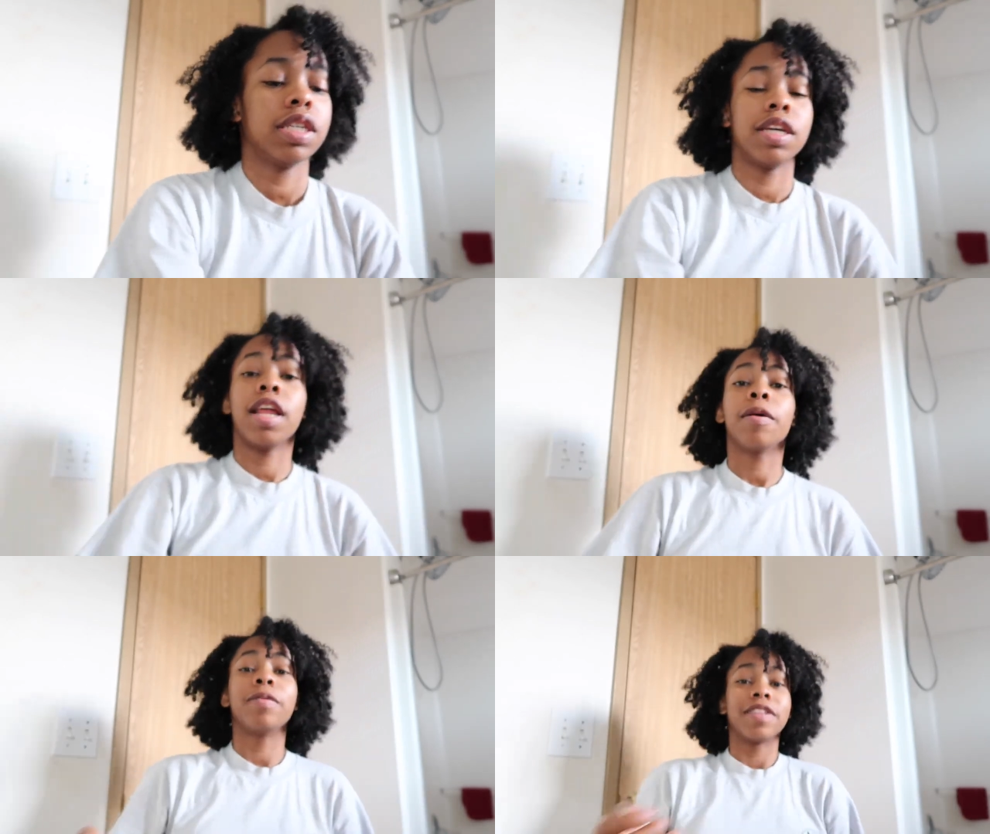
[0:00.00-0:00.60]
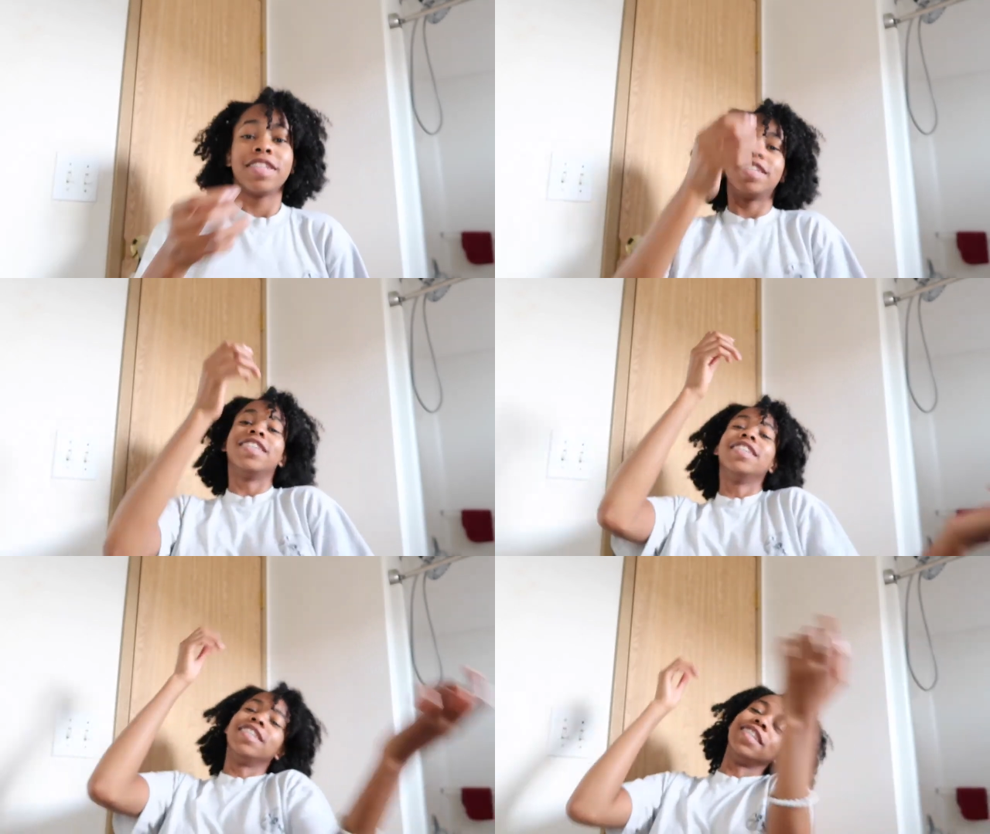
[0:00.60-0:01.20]
I will
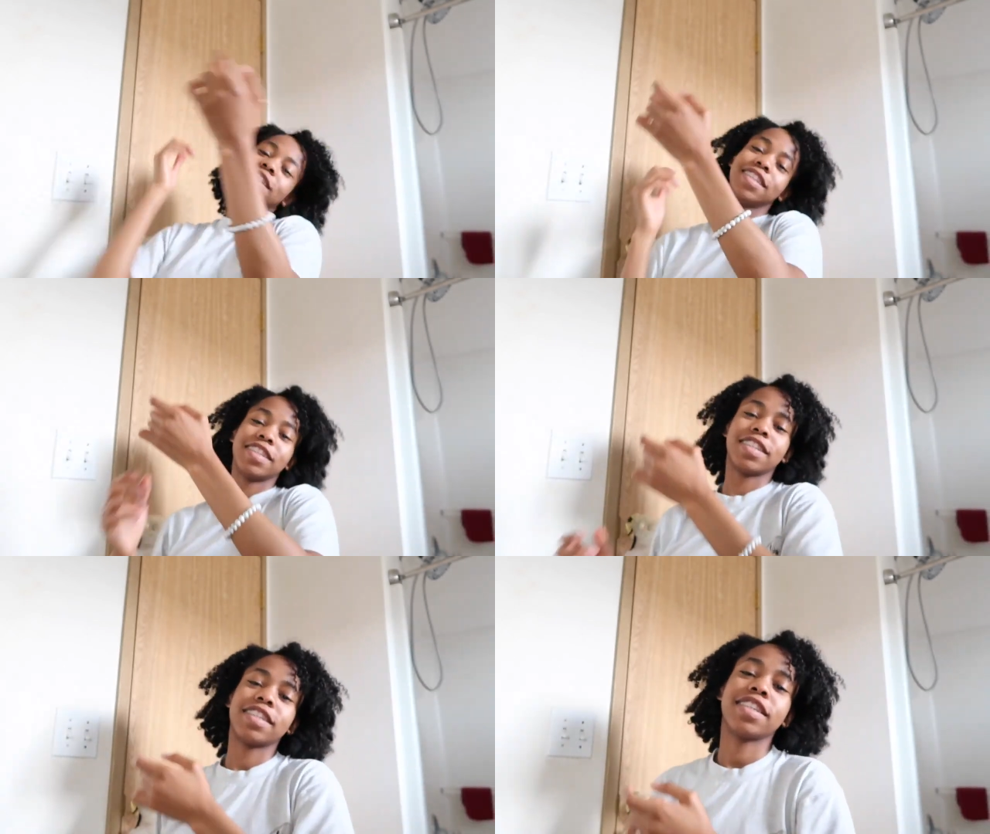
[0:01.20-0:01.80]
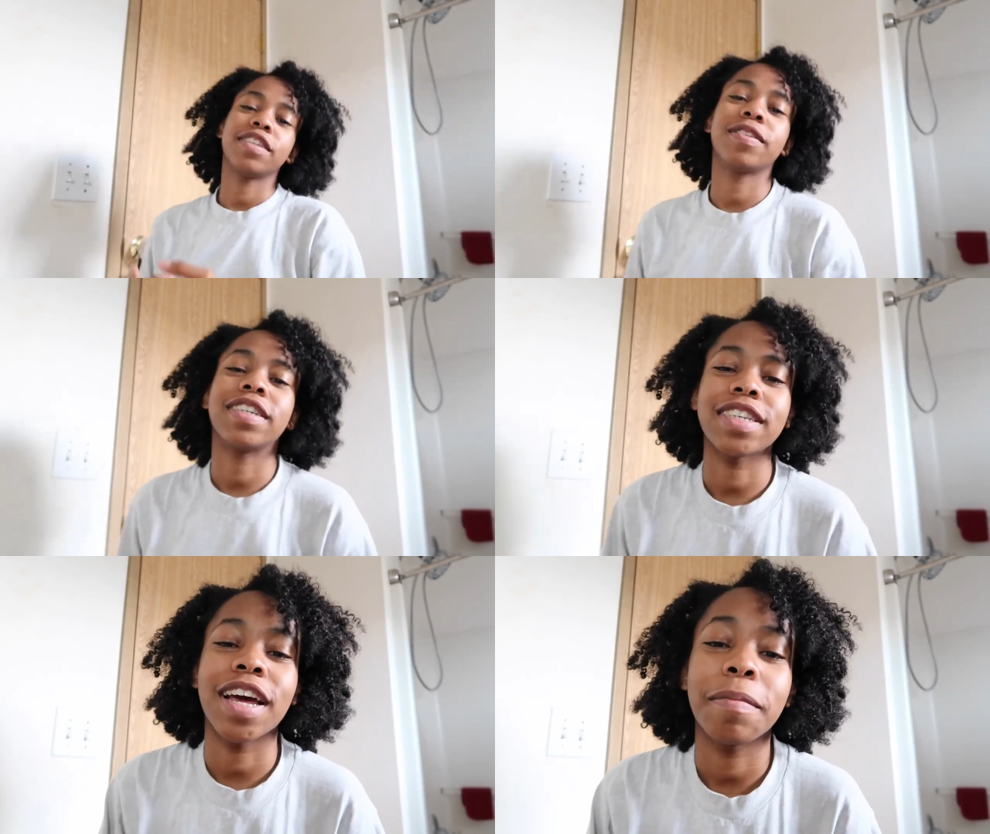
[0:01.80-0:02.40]
see you
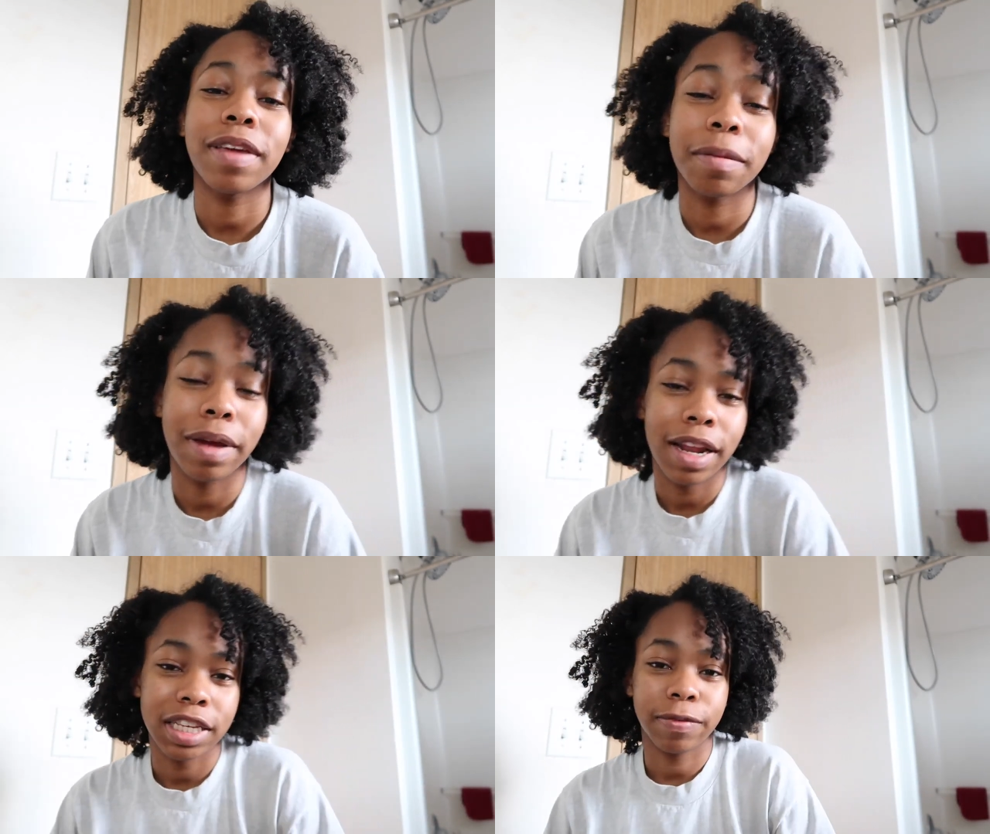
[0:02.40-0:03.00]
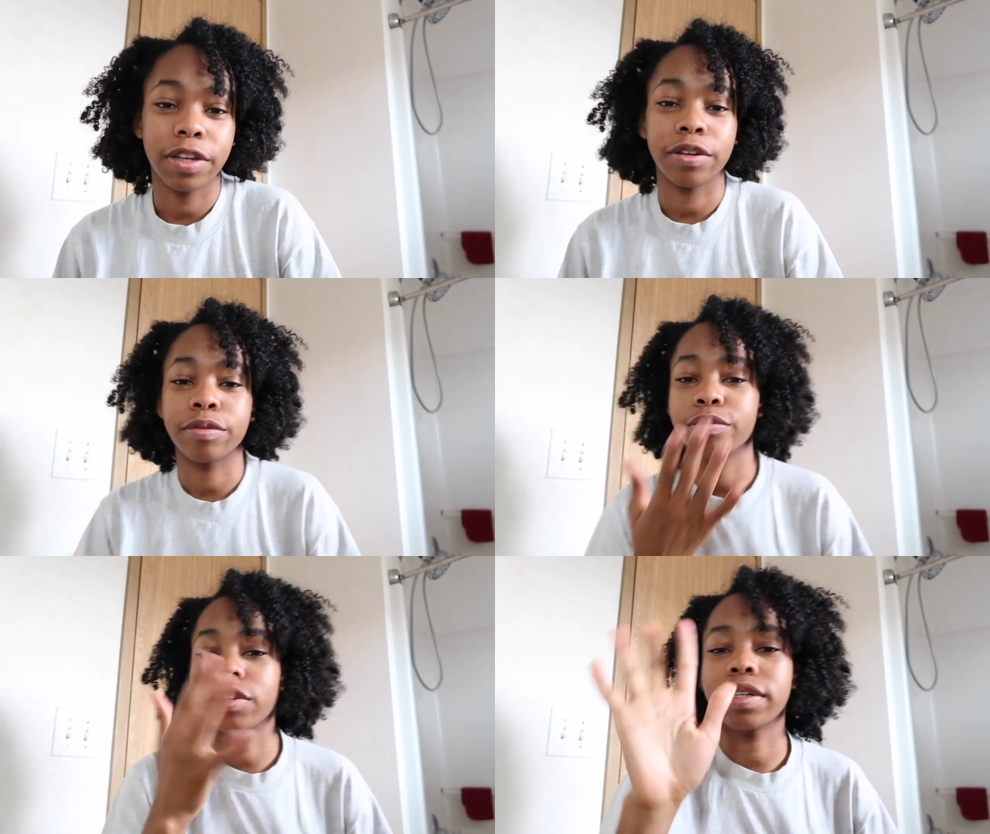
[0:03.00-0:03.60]
guys in my next video.
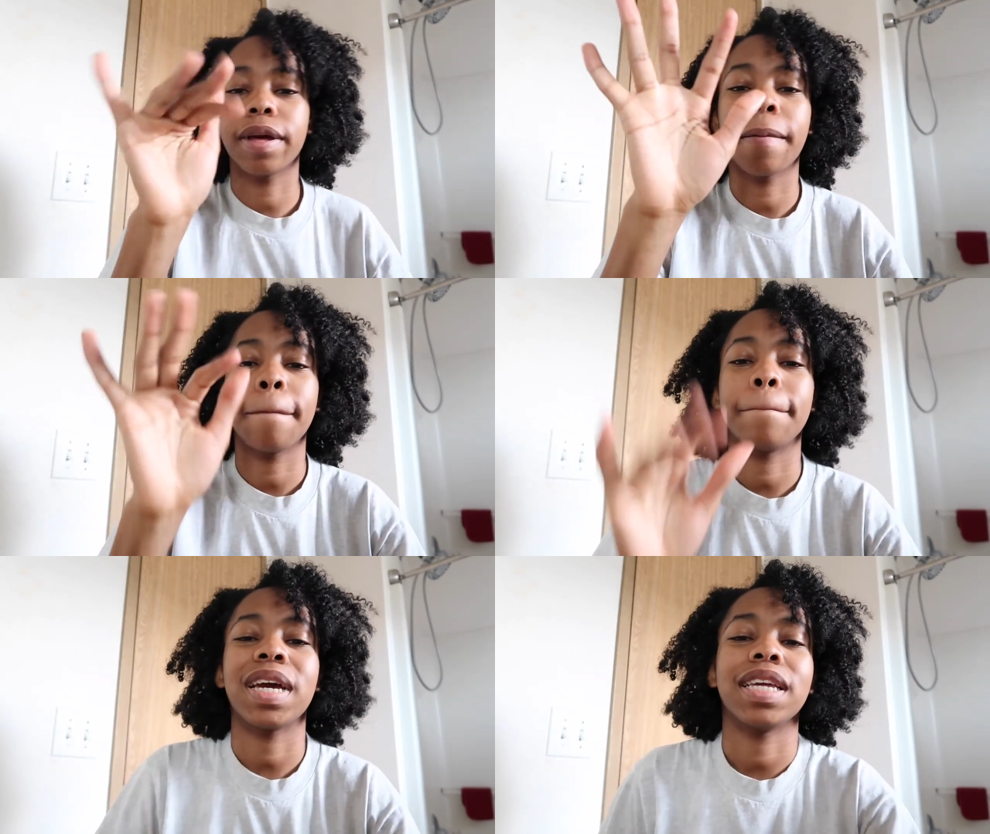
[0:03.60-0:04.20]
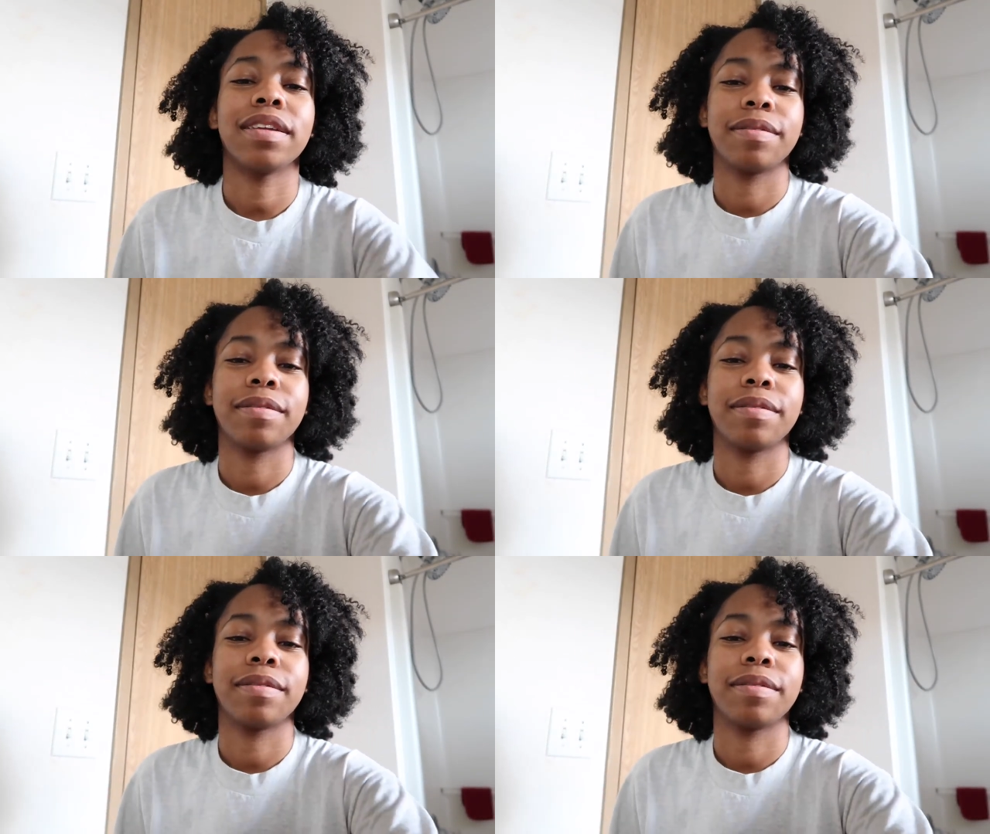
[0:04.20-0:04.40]
Bye.